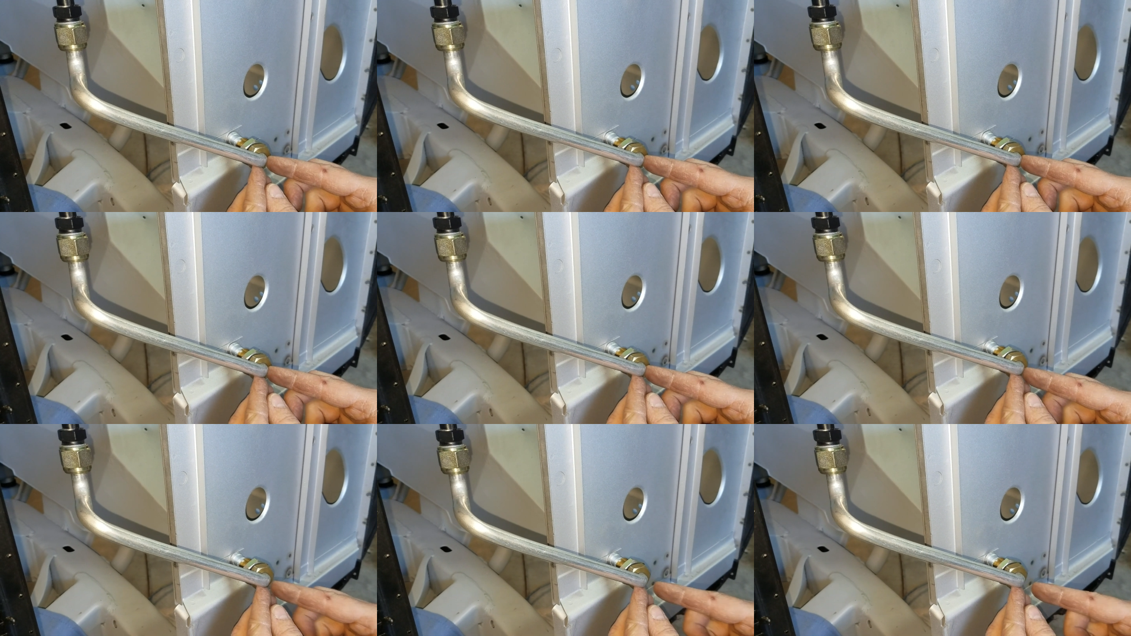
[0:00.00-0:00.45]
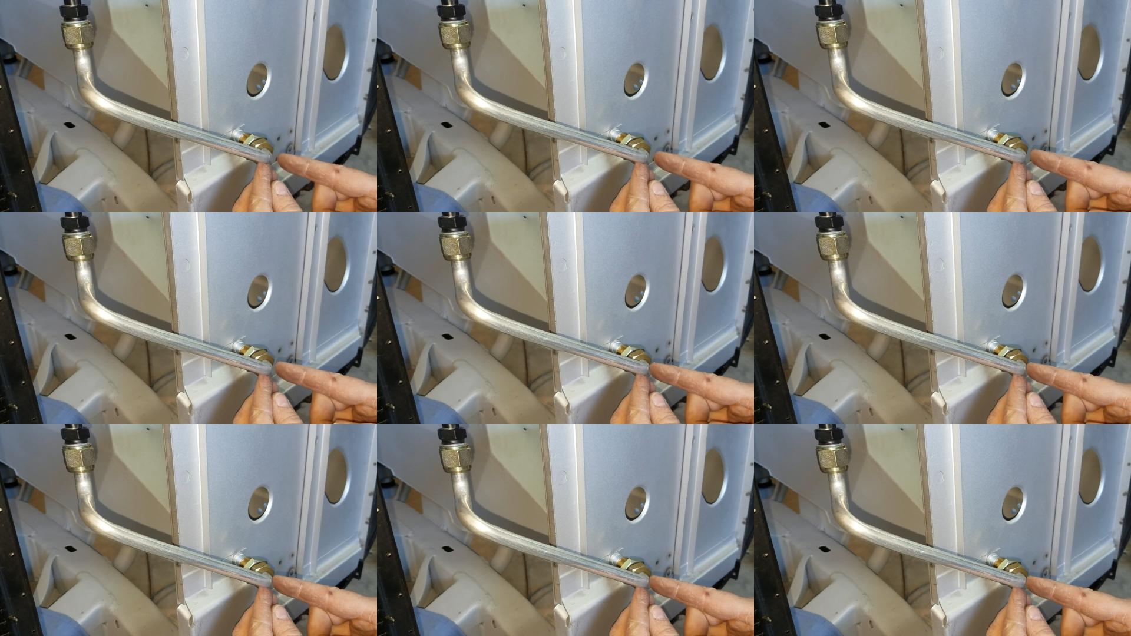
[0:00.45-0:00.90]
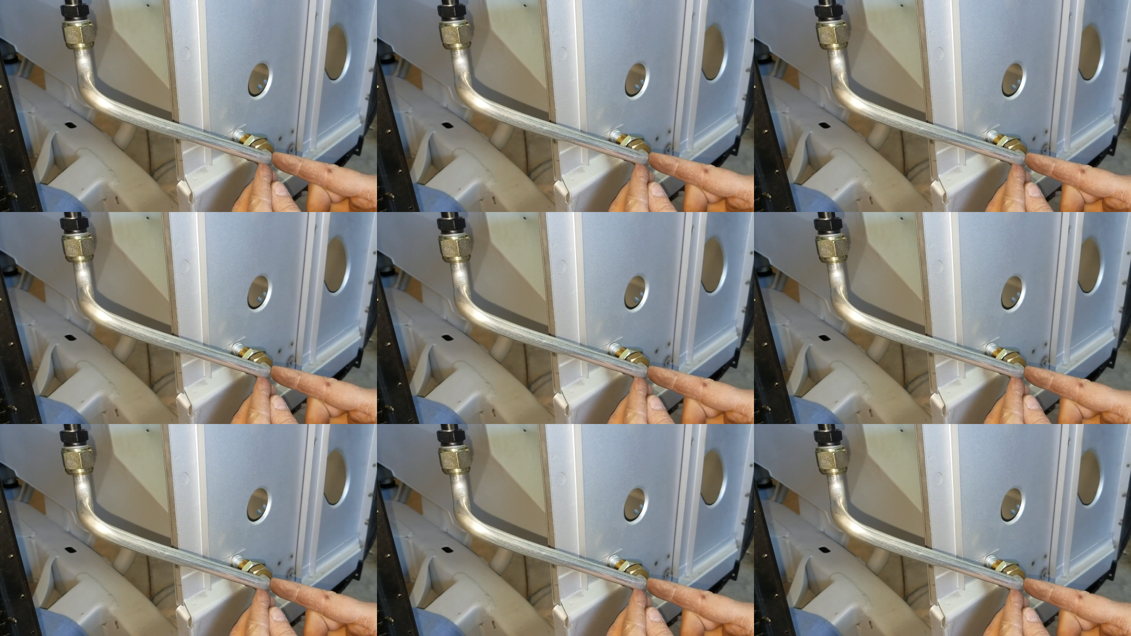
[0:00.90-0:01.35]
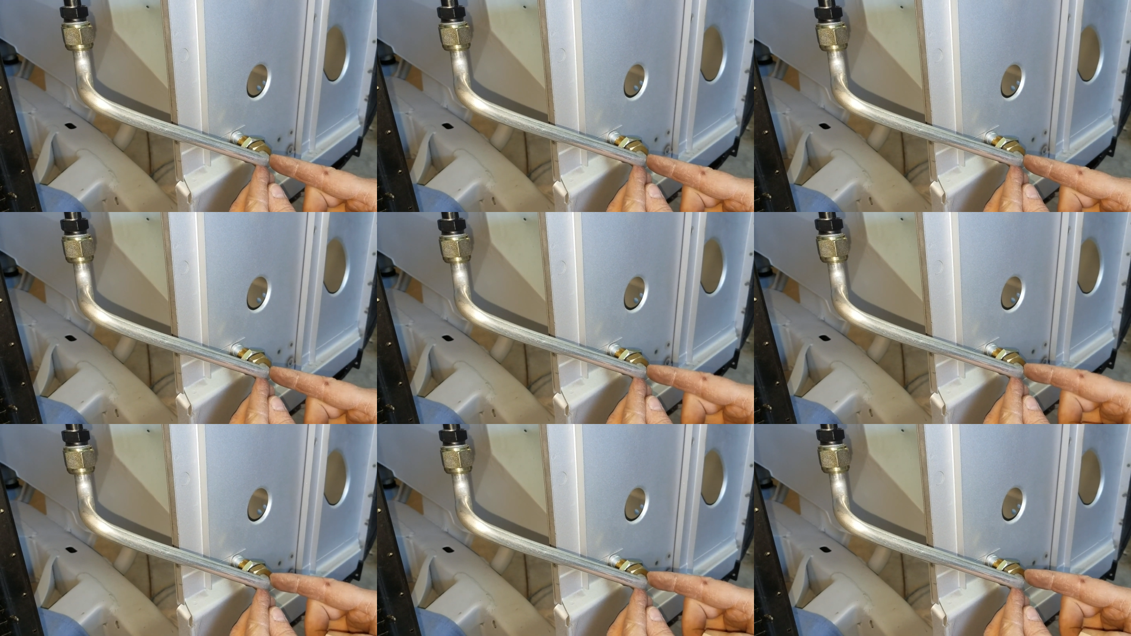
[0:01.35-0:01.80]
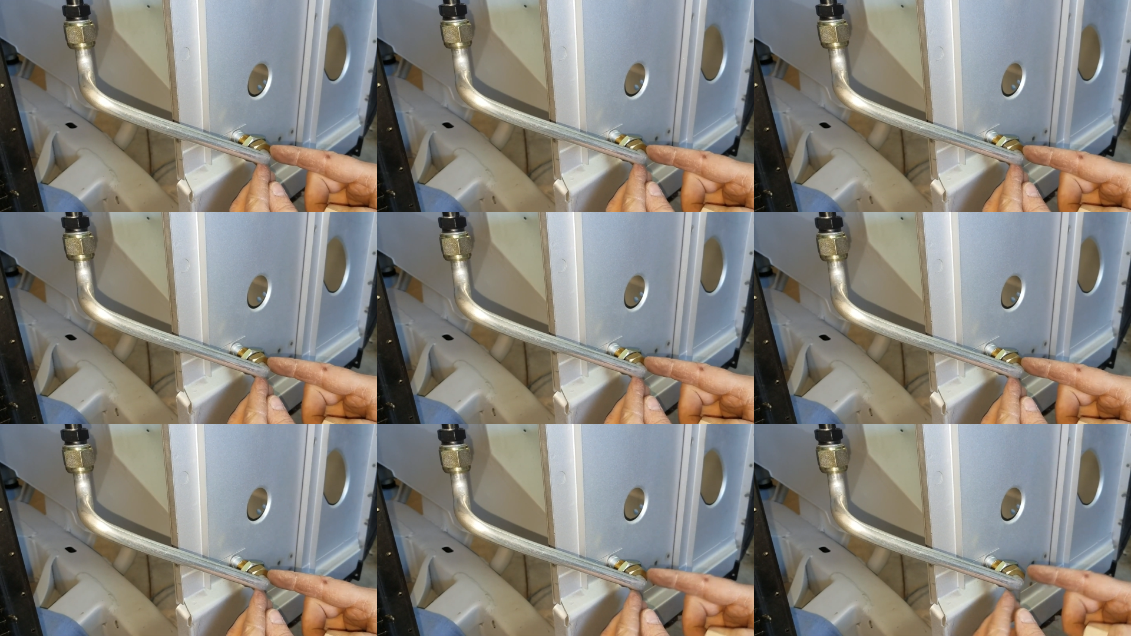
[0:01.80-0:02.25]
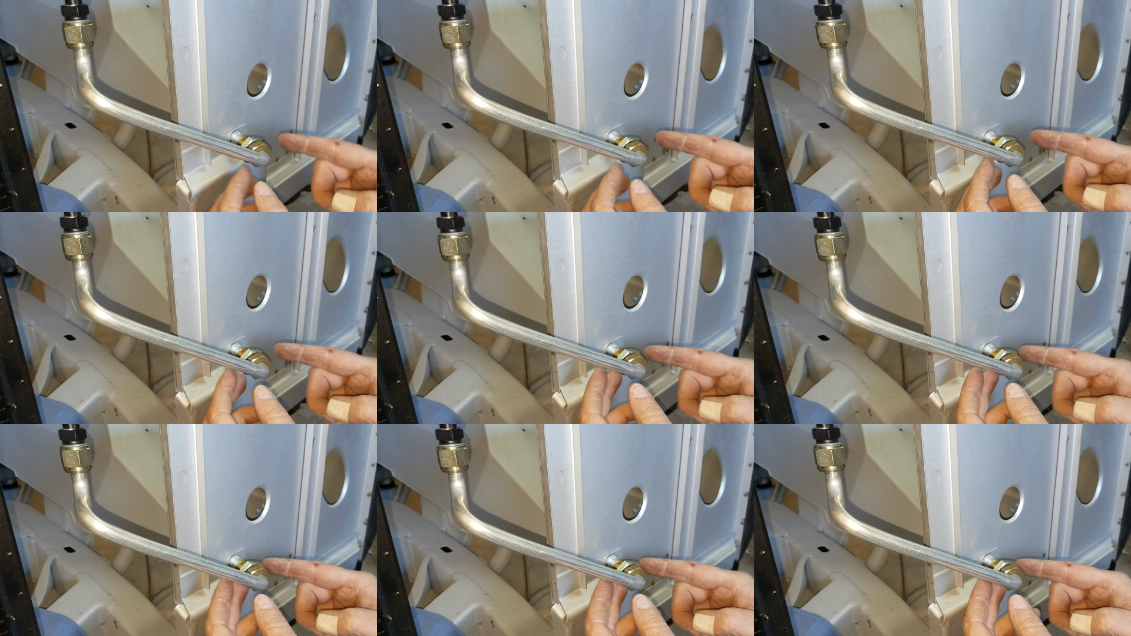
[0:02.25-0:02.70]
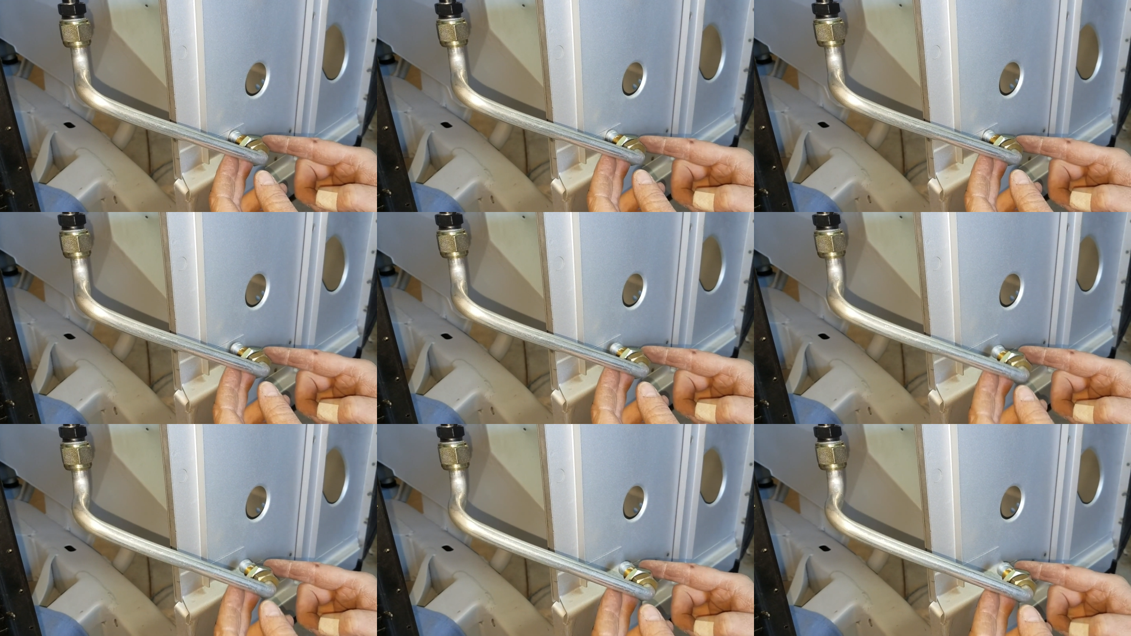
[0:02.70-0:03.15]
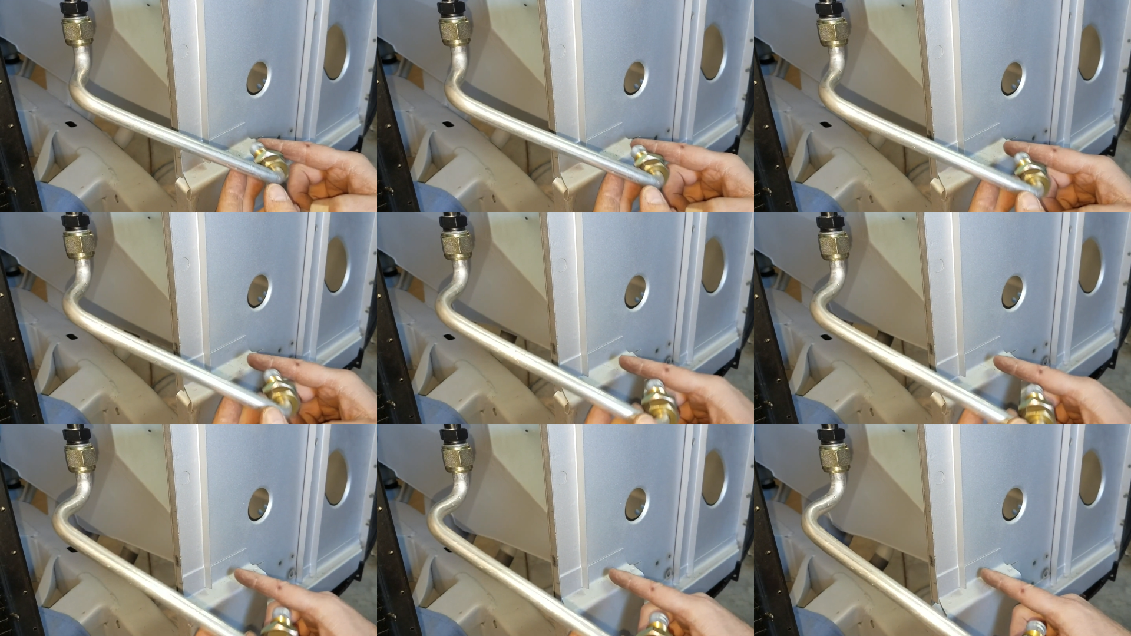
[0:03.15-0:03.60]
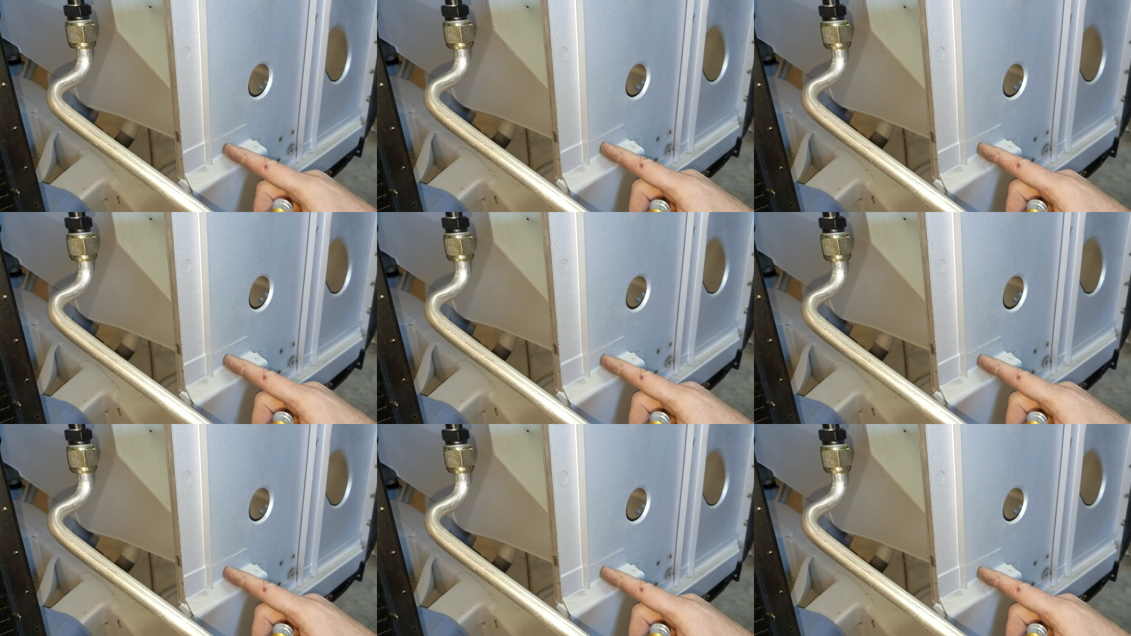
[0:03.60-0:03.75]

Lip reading: [unreadable: no face in view]